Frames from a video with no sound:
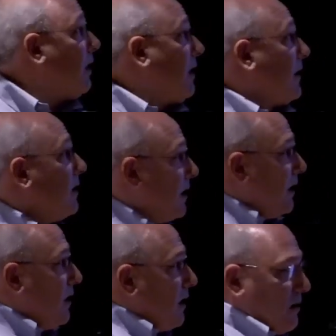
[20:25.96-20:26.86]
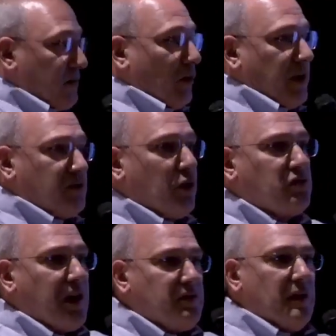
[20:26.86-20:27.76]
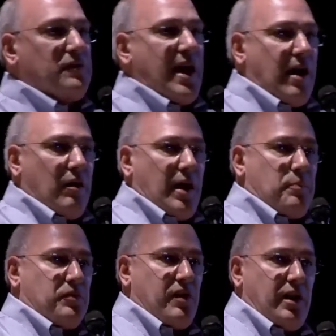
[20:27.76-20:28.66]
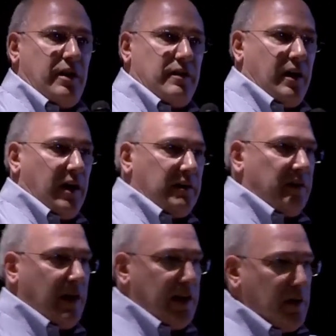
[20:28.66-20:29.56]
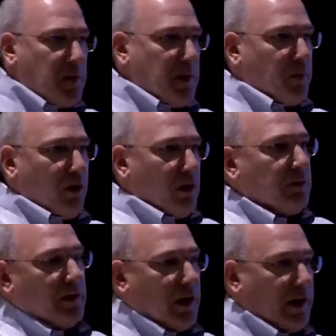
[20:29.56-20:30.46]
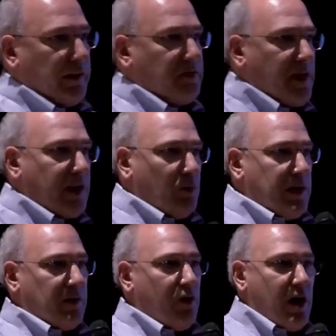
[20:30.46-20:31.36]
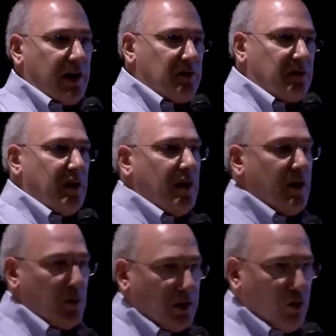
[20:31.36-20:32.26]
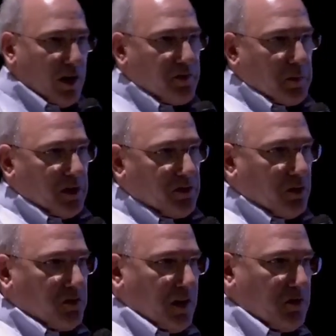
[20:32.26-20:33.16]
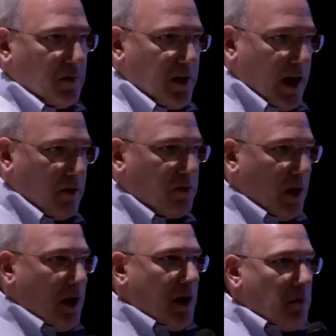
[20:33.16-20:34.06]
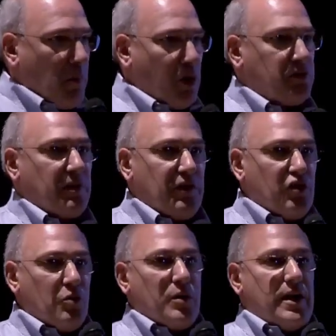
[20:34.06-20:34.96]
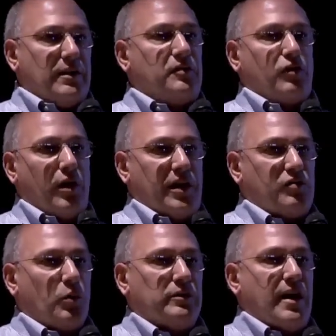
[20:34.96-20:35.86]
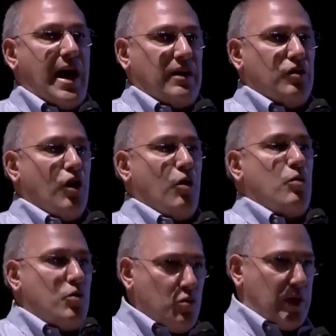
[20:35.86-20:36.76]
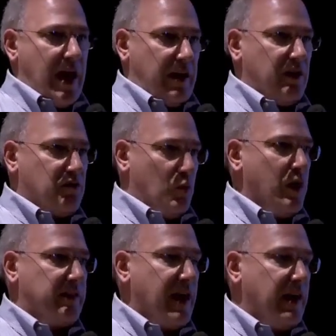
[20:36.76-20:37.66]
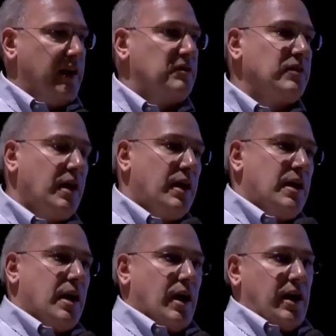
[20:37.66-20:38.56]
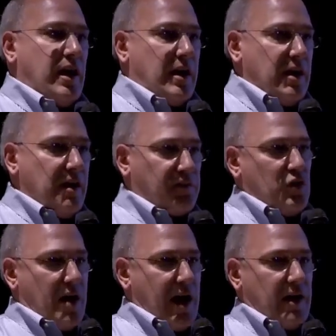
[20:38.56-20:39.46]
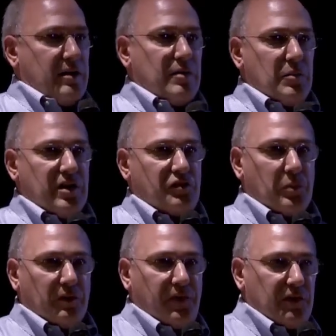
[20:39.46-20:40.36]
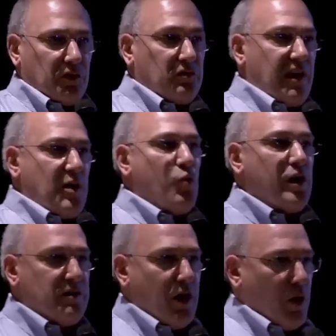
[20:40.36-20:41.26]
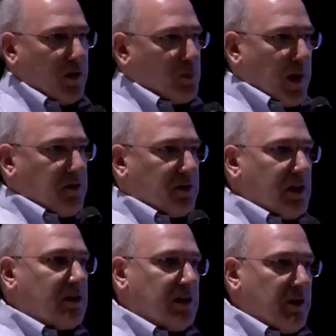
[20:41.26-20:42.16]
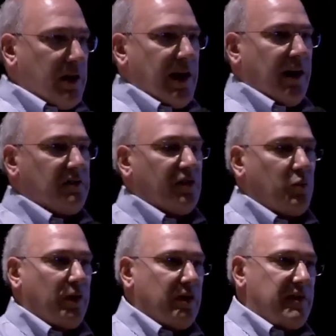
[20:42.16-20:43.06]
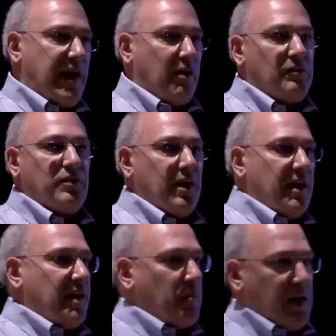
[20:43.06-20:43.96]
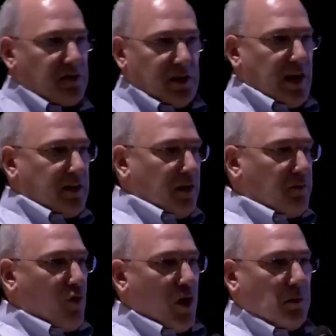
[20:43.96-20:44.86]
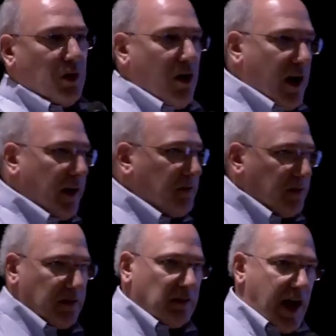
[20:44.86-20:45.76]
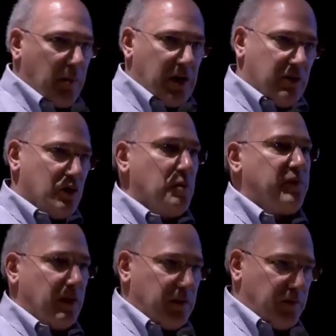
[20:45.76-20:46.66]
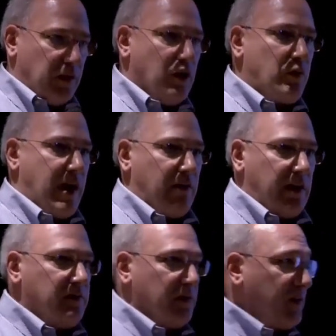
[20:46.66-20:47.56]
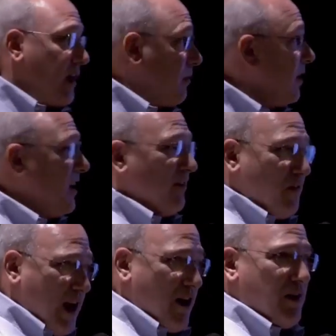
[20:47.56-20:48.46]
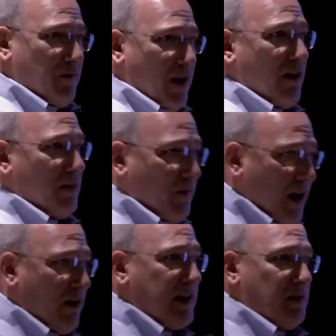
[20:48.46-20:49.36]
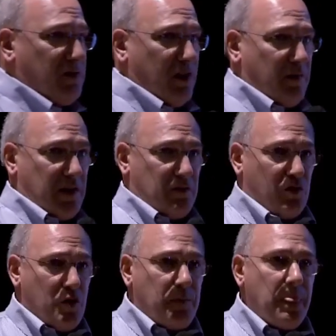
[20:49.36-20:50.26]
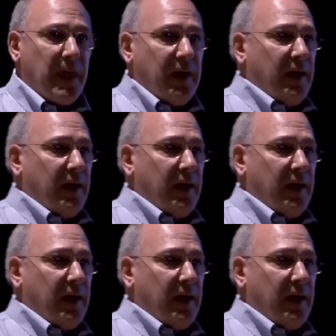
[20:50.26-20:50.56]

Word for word: All right. So the Association of Town, I presented uh, to 90 people uh, the second week of August with a lawyer from the Association of Towns. Most of you in this audience will not know who that is or what that is. Uh, if you had municipal officials, they would know it's basically a clearinghouse. It's where the towns basically get their form laws. It's a lobbying group for the, for the localities, et cetera. Very, very, very conservative group.